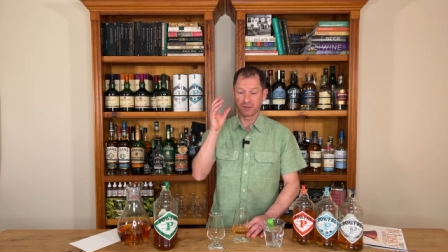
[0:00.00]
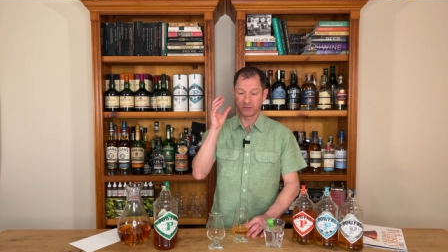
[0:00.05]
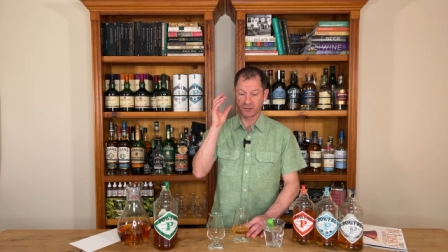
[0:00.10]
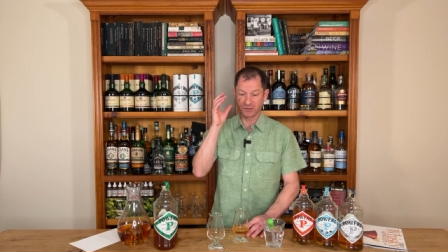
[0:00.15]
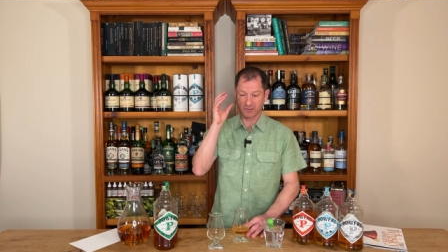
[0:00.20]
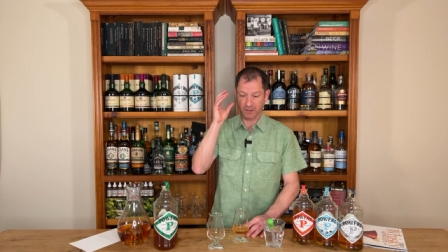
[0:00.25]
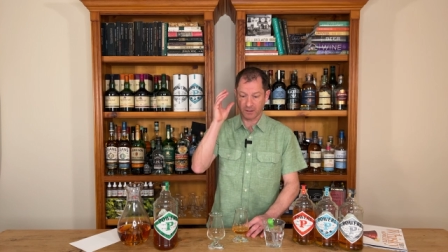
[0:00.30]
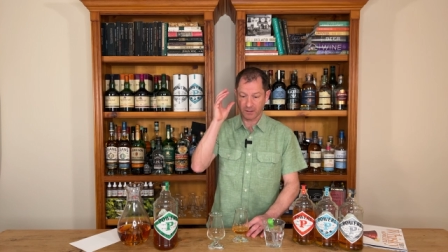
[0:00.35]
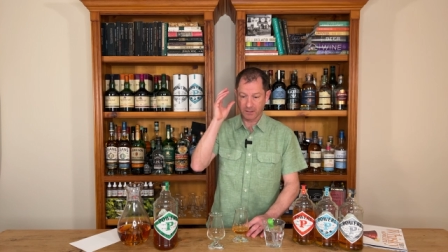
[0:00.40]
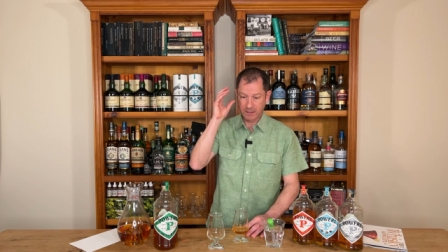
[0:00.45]

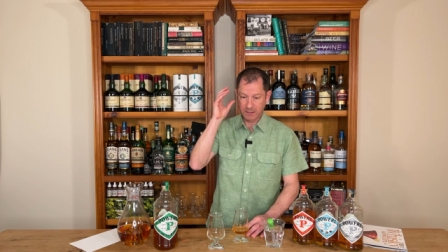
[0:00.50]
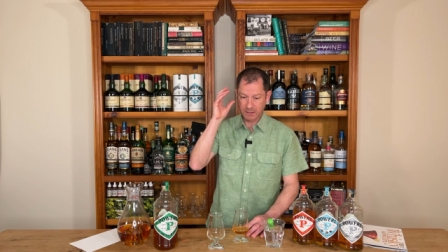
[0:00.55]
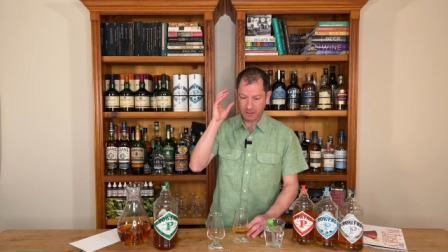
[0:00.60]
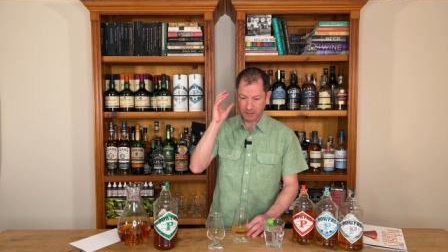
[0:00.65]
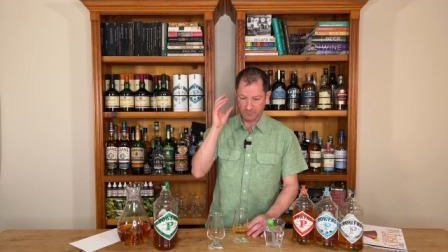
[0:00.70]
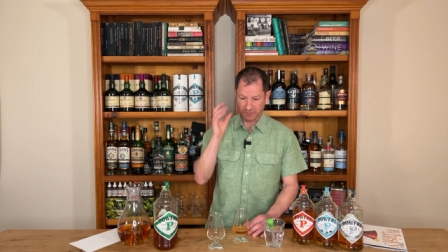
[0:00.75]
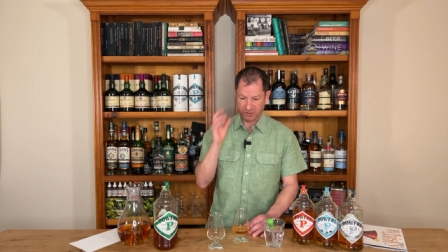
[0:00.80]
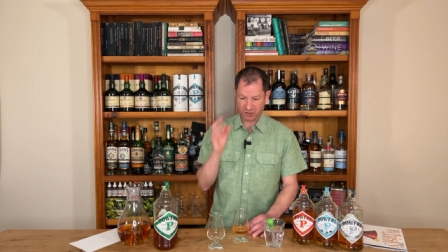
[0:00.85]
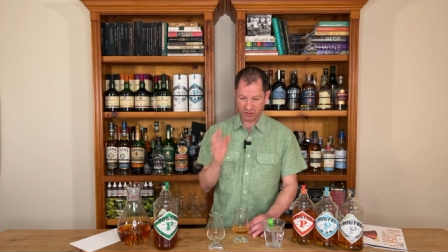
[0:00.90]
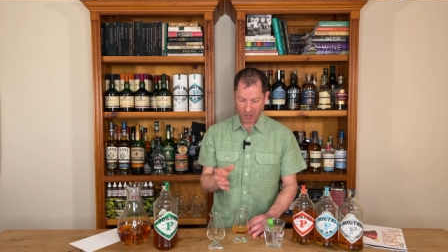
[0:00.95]
There's a
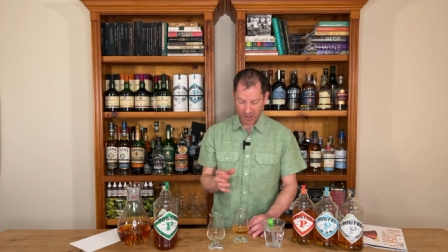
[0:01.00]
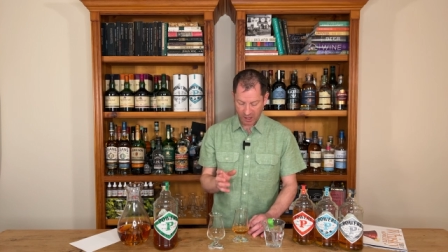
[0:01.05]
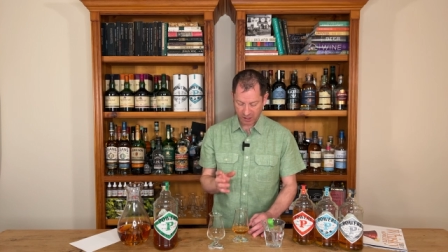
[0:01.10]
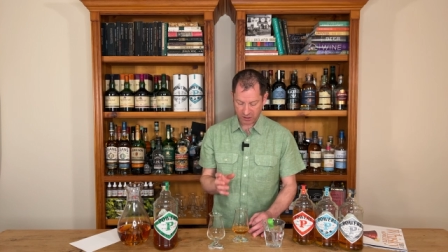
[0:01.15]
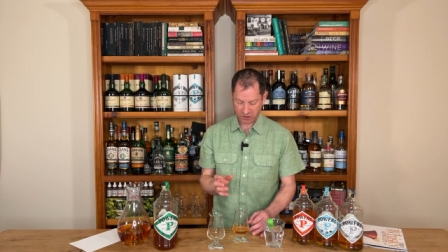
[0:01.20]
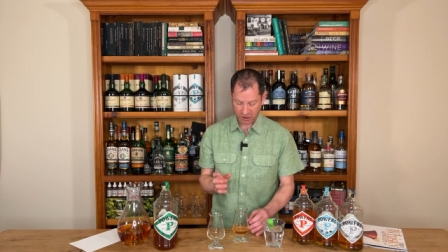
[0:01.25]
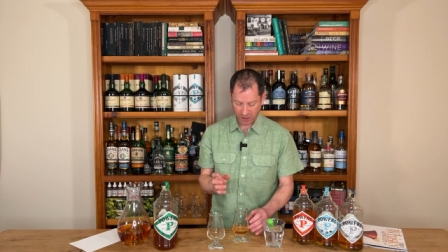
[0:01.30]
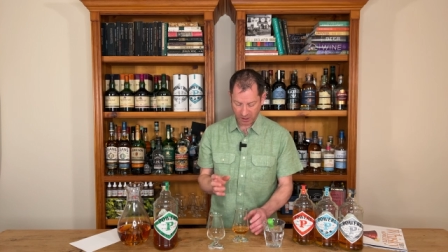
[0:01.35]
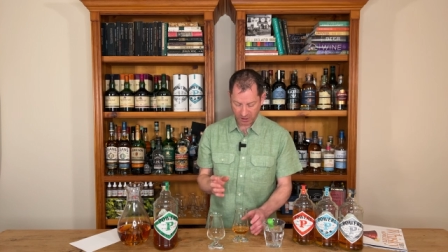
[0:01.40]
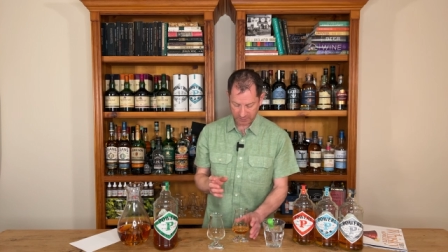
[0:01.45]
kind of a
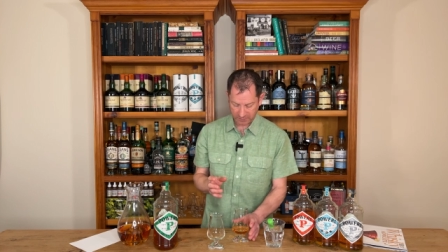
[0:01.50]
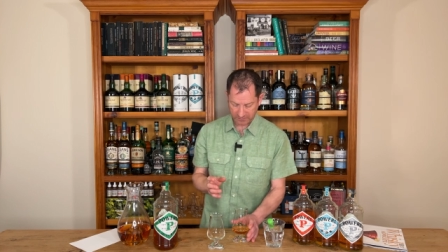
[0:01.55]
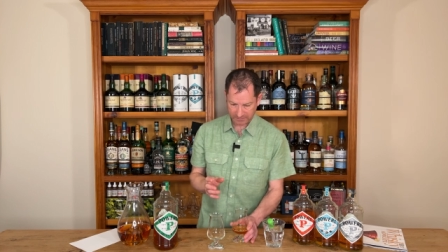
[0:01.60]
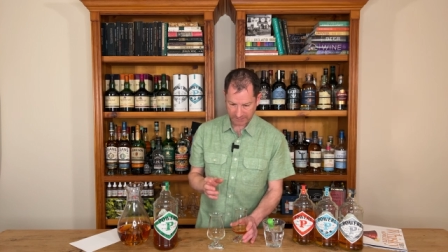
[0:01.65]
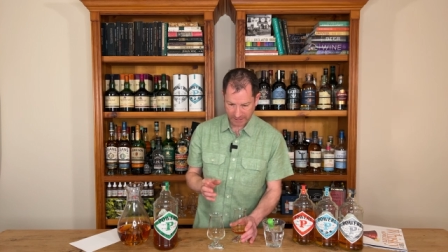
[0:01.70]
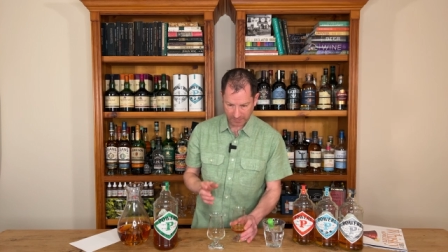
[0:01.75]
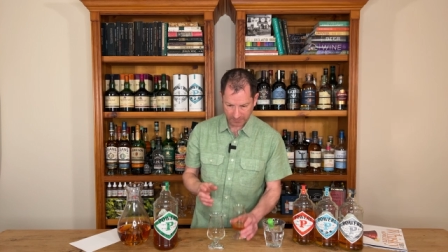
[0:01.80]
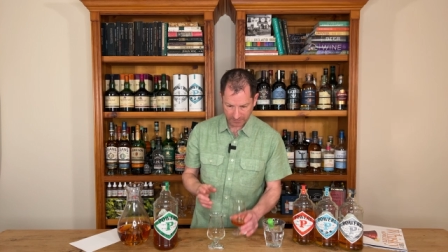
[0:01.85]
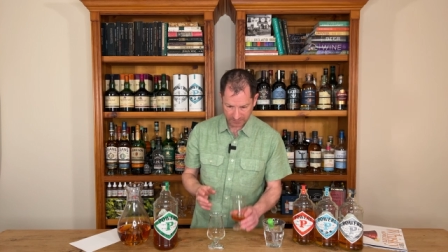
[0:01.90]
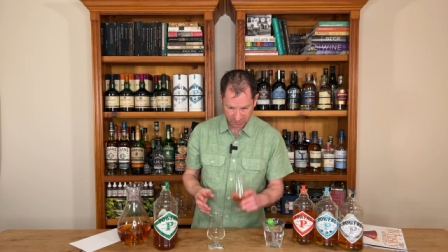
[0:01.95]
dark
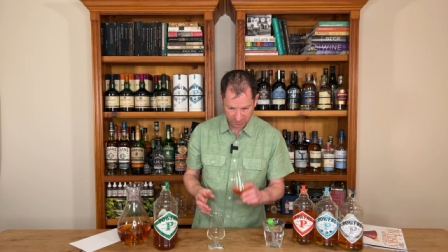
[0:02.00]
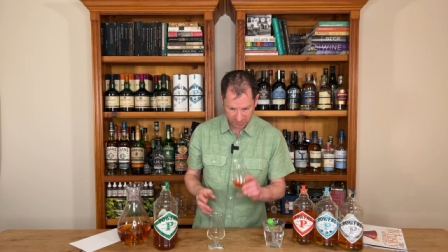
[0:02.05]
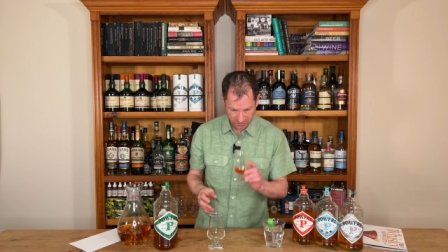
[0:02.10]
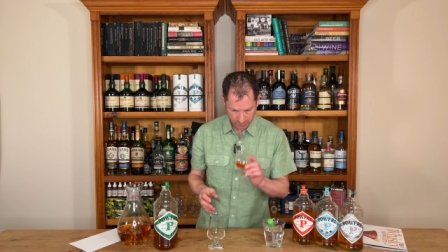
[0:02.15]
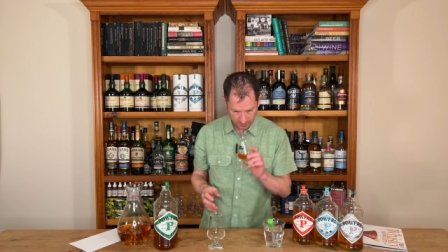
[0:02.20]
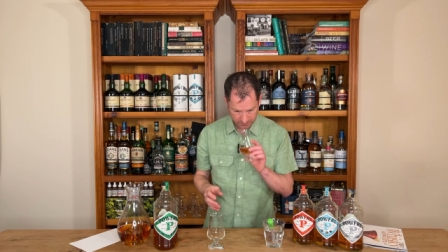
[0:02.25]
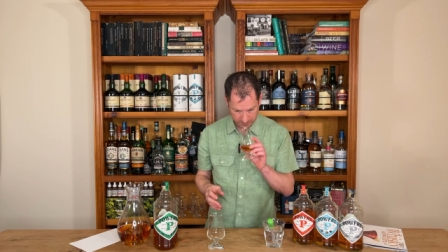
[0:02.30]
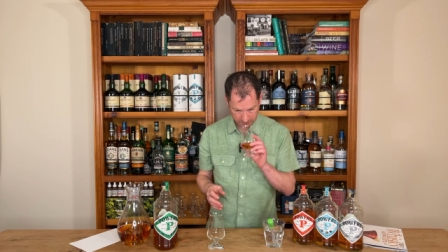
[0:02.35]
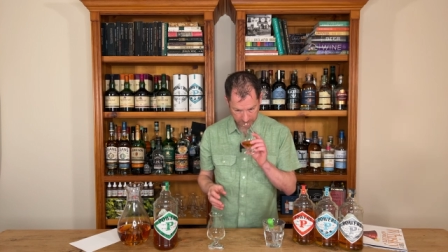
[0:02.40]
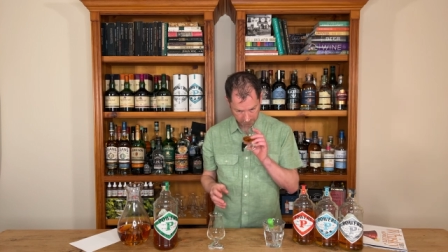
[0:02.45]
chocolate character
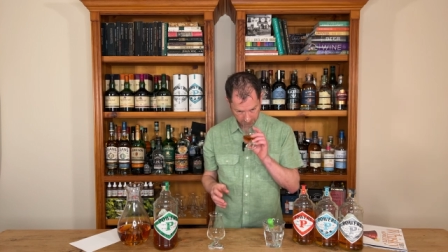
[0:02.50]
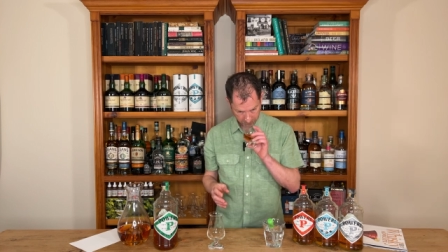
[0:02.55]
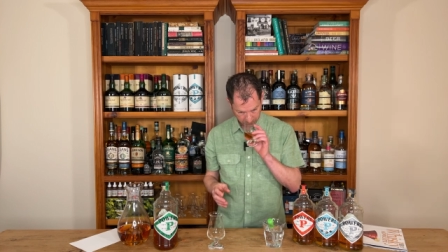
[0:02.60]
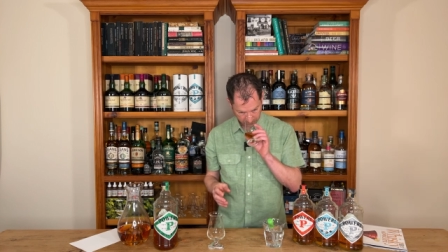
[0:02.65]
to it,